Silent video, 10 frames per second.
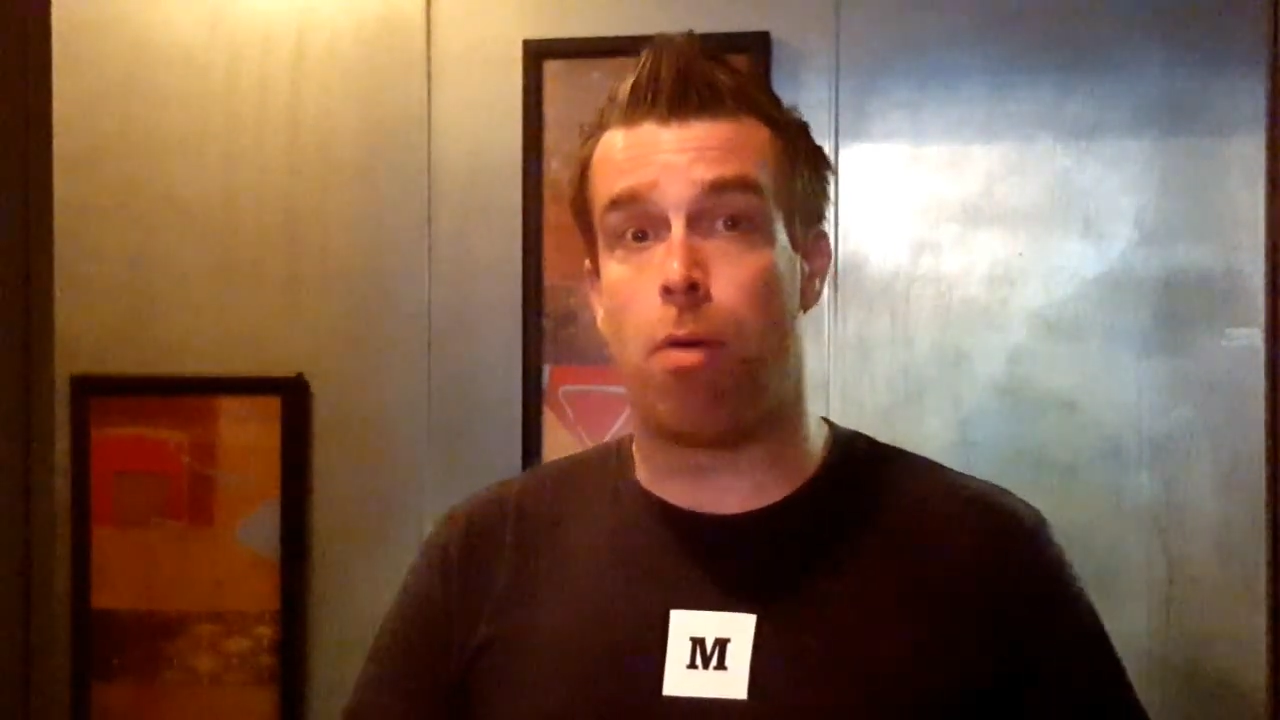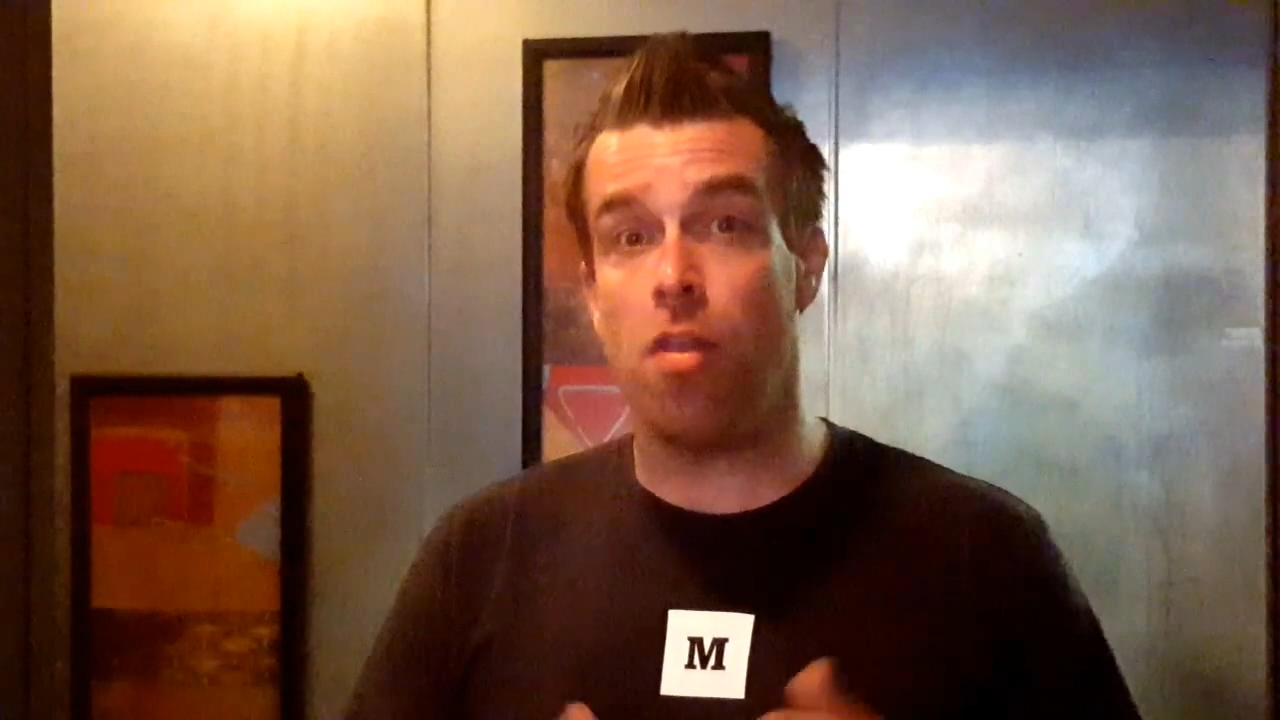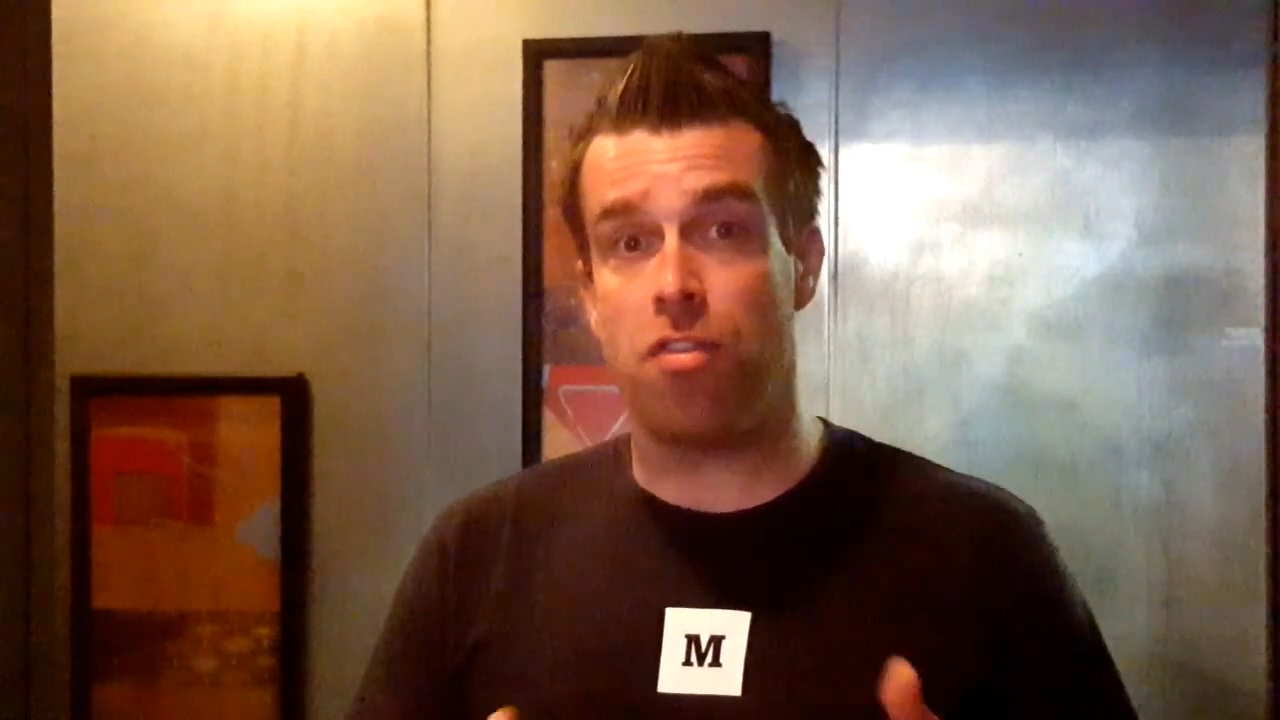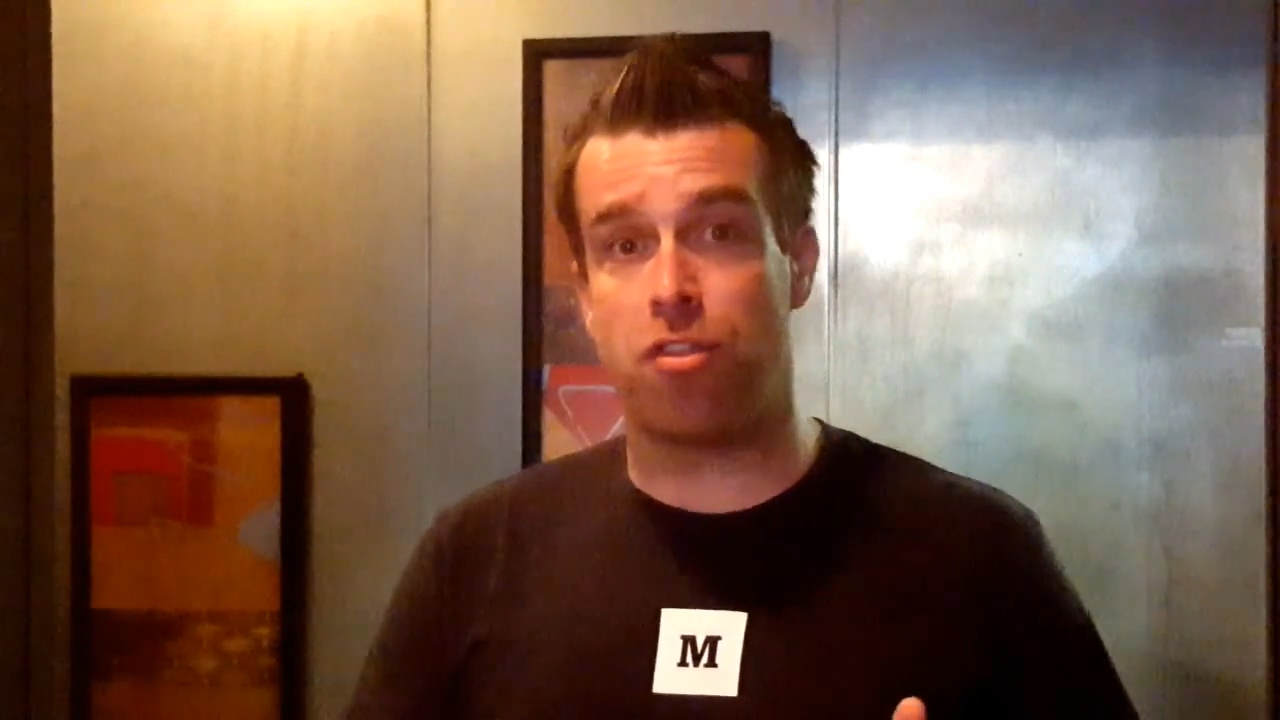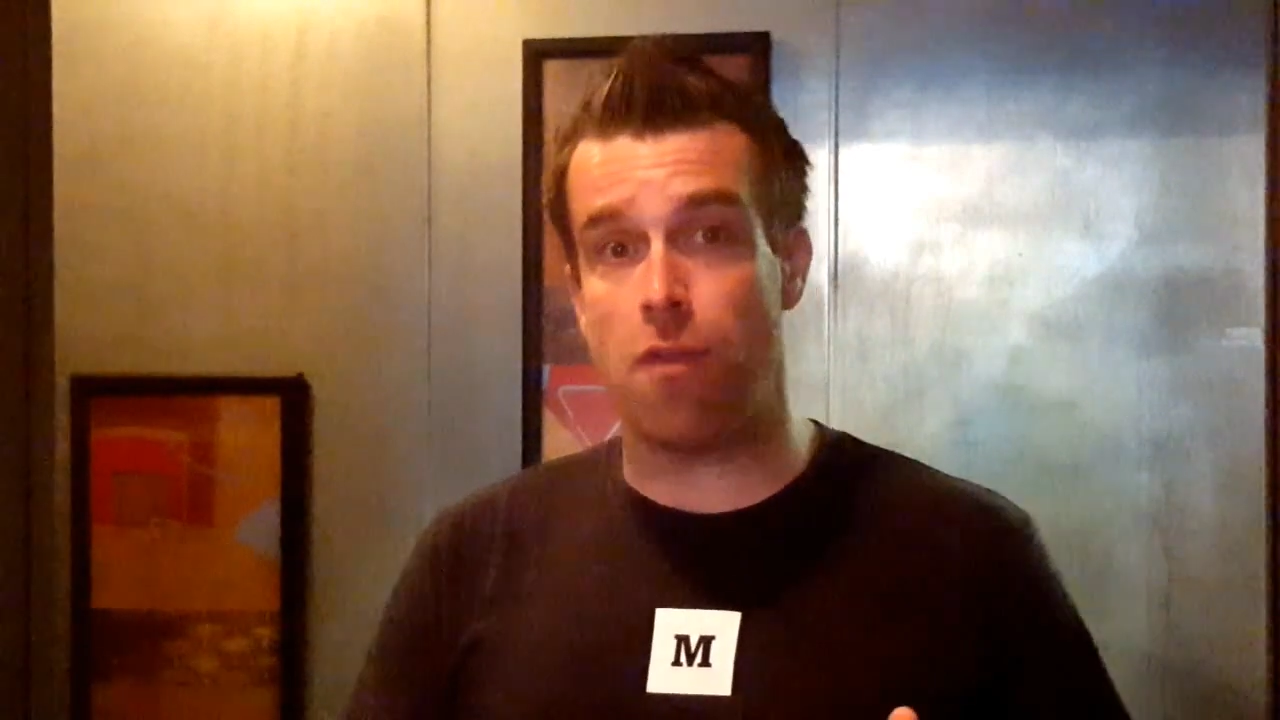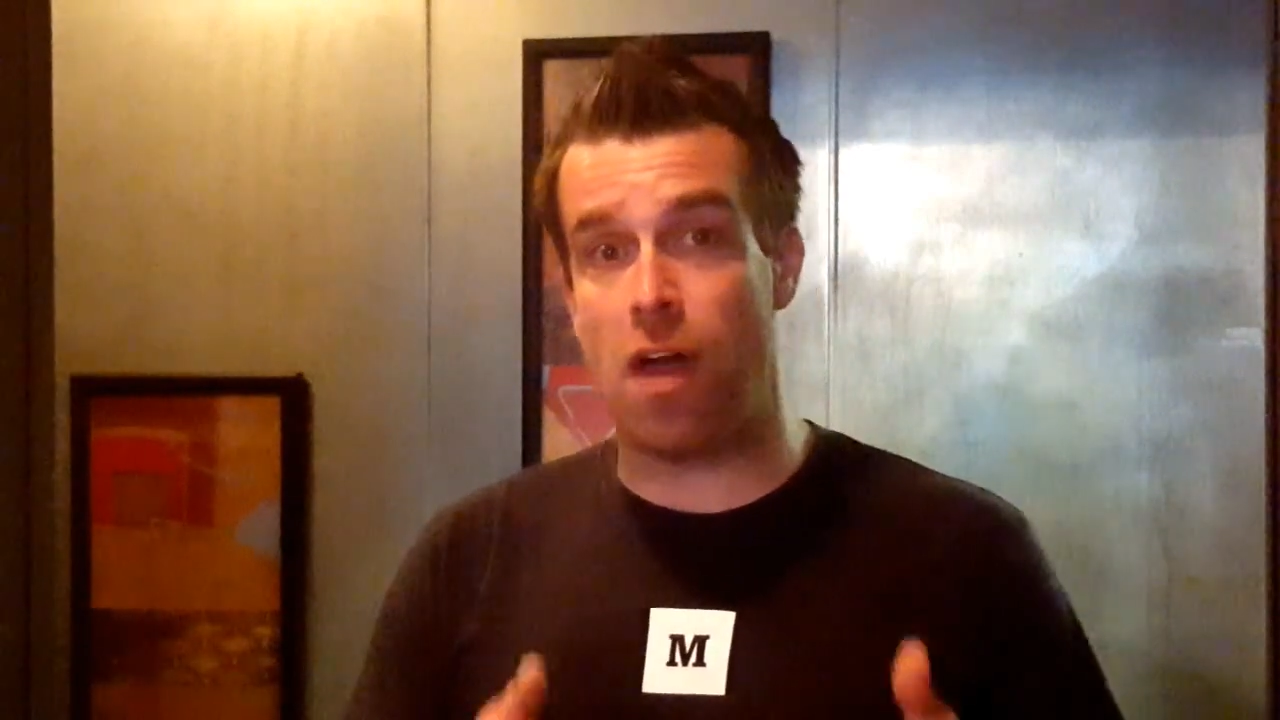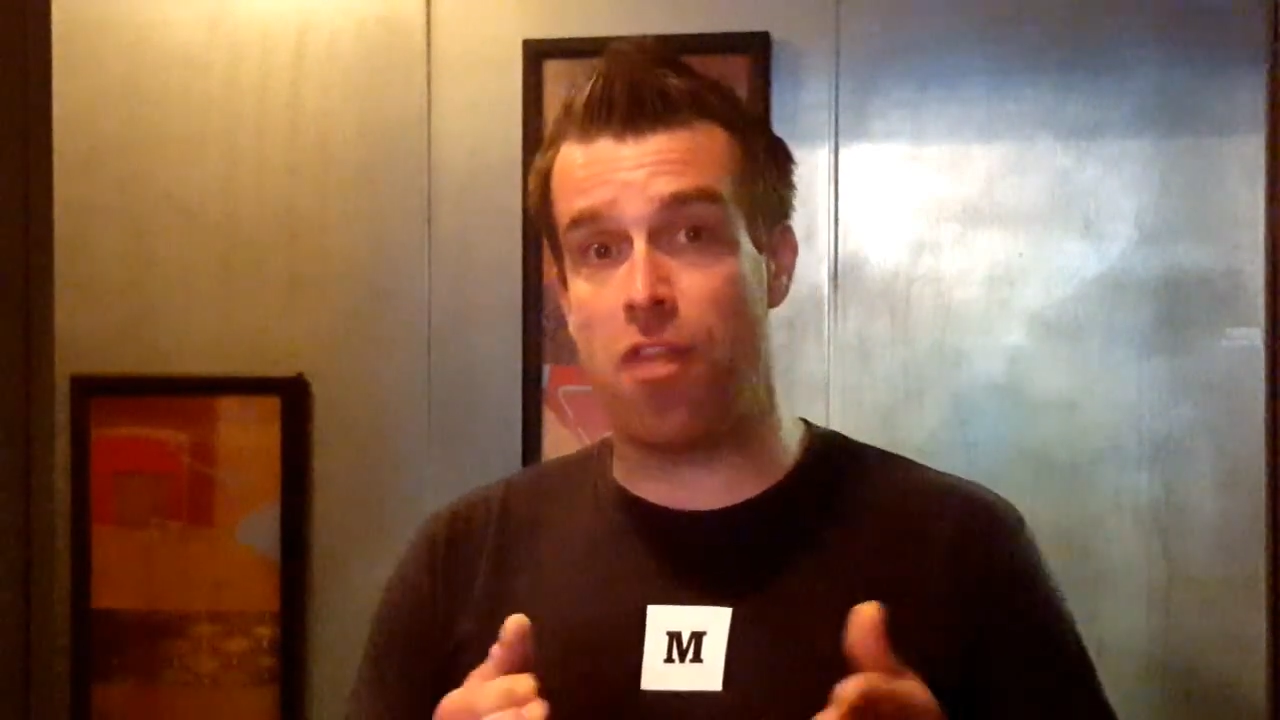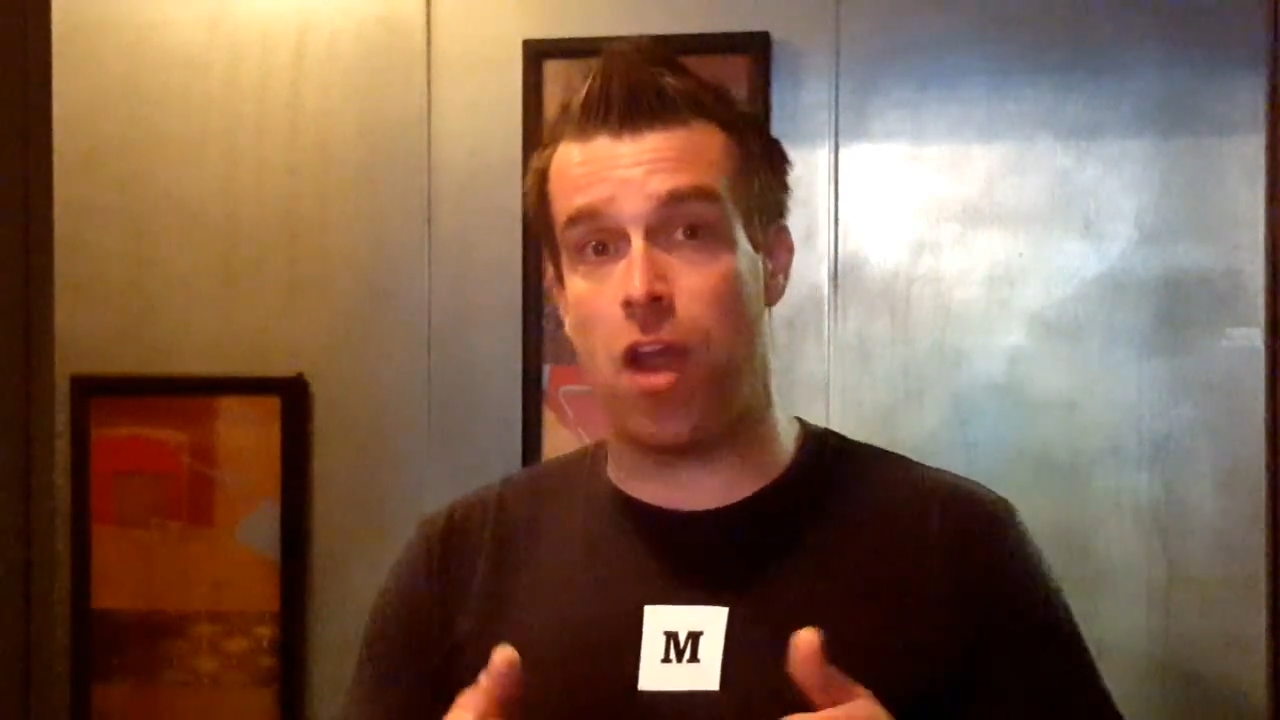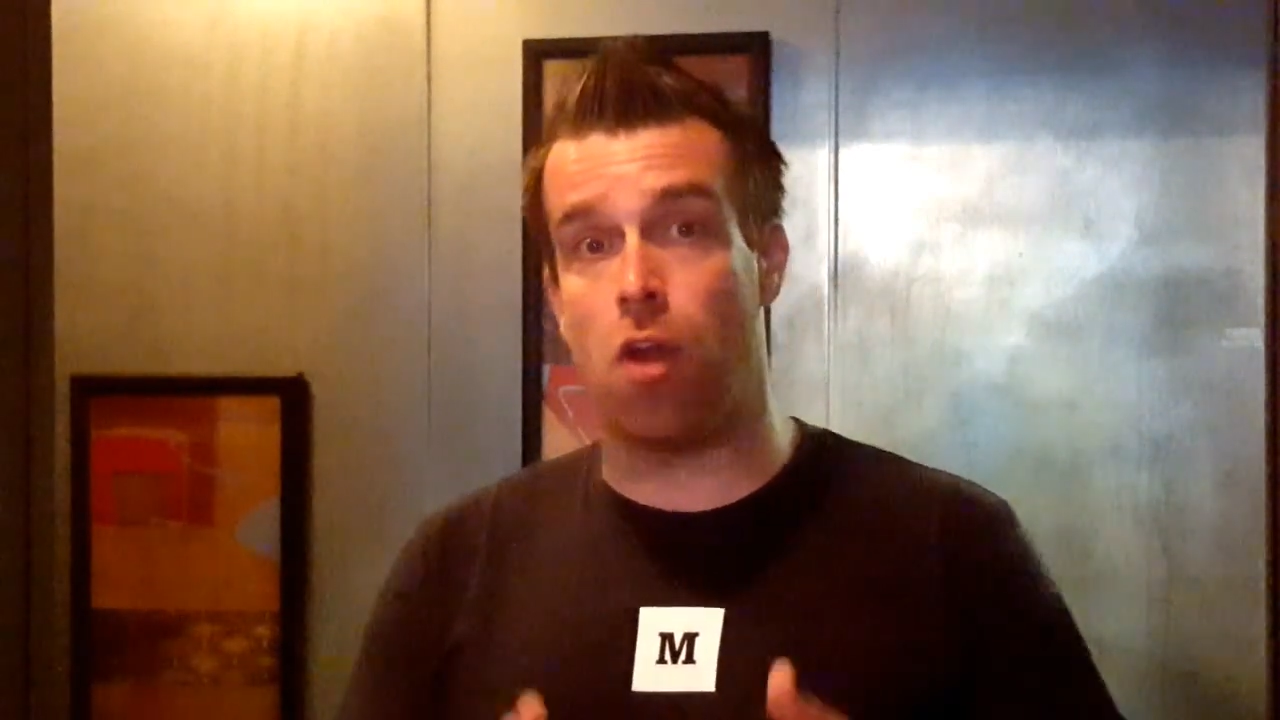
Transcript: put stuff out